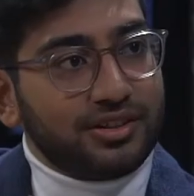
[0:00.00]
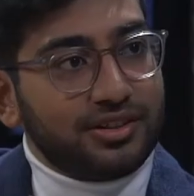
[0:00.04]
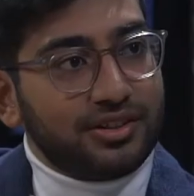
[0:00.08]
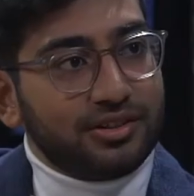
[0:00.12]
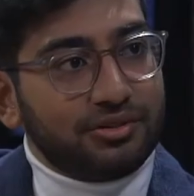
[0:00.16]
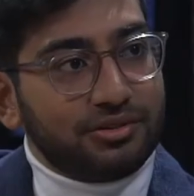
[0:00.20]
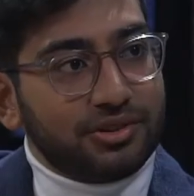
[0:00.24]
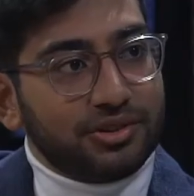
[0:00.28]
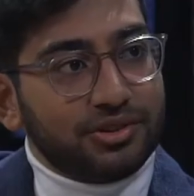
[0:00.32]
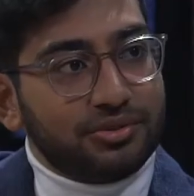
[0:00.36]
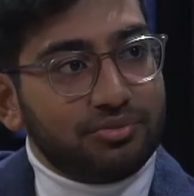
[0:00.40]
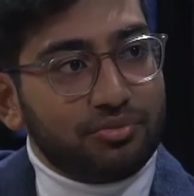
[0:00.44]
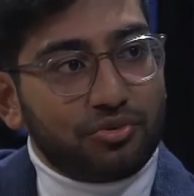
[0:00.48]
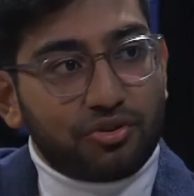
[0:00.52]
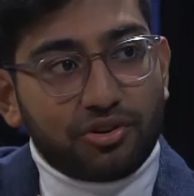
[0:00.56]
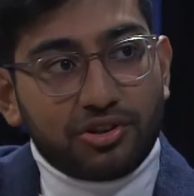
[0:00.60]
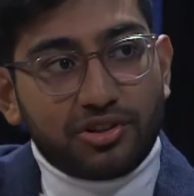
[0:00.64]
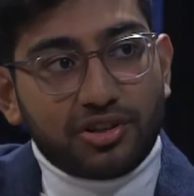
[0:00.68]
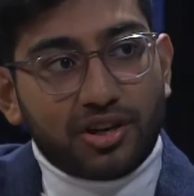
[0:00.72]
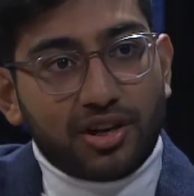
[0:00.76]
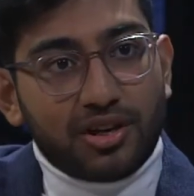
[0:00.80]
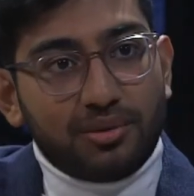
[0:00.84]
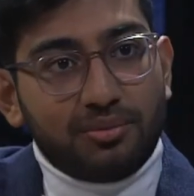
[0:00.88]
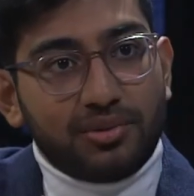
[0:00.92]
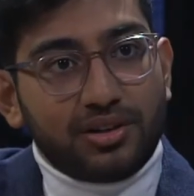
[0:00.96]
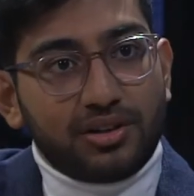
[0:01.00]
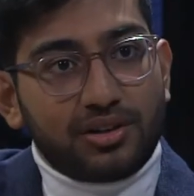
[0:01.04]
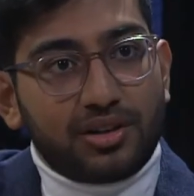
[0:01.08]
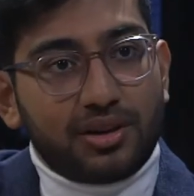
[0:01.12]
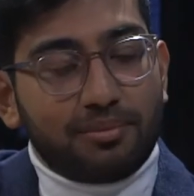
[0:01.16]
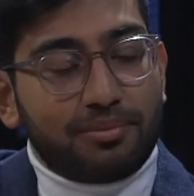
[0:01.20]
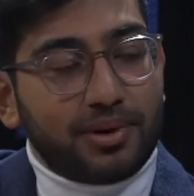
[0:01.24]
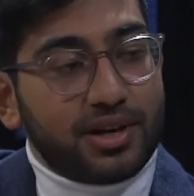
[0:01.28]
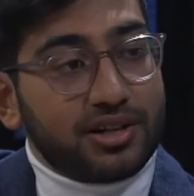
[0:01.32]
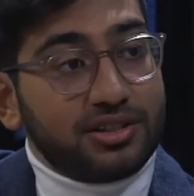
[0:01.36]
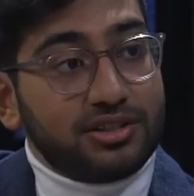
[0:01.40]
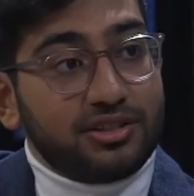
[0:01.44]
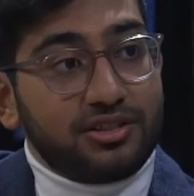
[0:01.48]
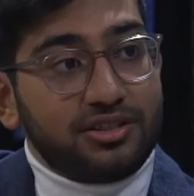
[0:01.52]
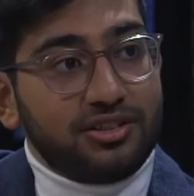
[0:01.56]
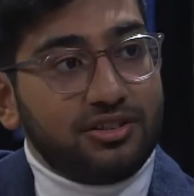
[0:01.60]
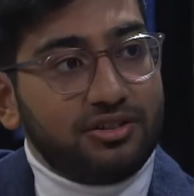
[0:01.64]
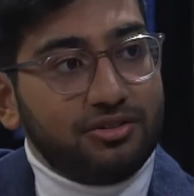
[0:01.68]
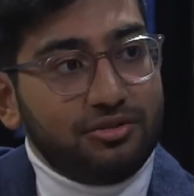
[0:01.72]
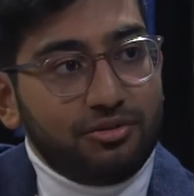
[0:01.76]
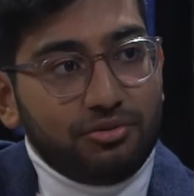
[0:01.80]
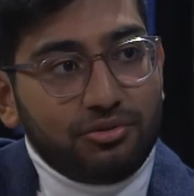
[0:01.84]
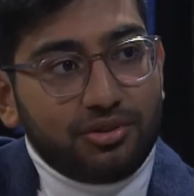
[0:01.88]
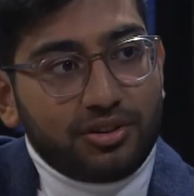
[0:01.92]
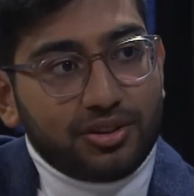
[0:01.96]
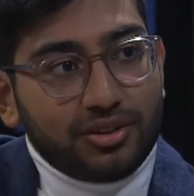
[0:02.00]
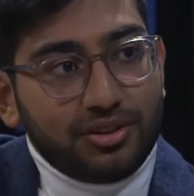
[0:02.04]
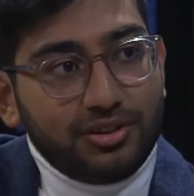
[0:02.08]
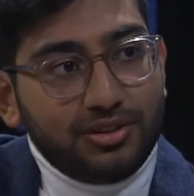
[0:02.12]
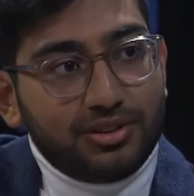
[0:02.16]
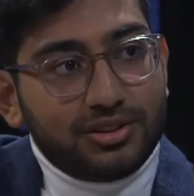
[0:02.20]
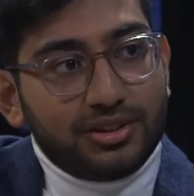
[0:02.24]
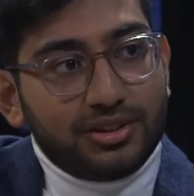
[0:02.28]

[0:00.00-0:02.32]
there was more time and capacity to do things.